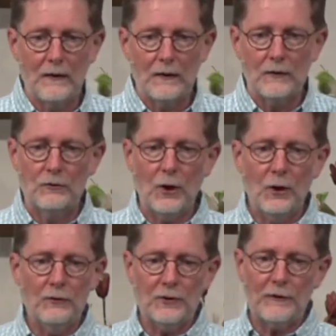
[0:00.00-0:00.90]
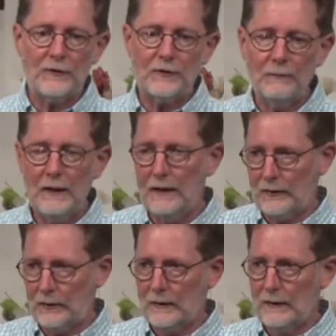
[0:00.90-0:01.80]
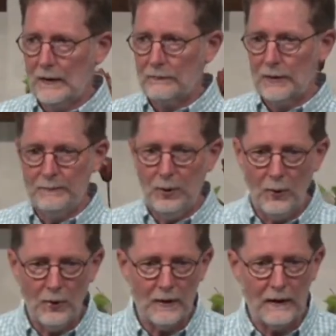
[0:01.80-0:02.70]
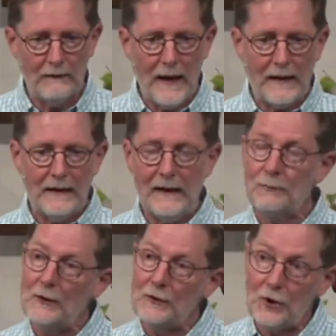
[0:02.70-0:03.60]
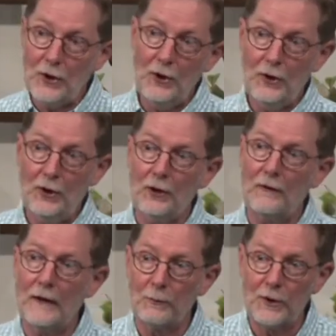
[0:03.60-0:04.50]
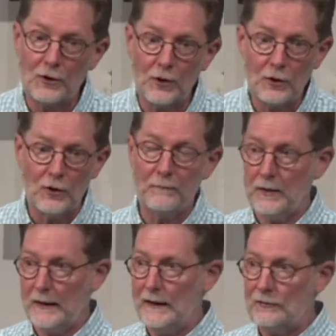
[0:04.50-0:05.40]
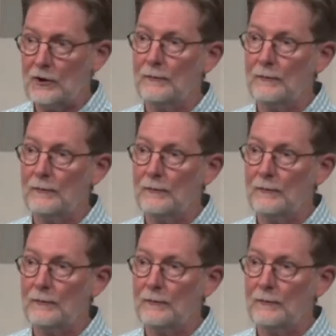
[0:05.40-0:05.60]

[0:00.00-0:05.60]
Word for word: Joseph Smith reported that he returned the original gold plates to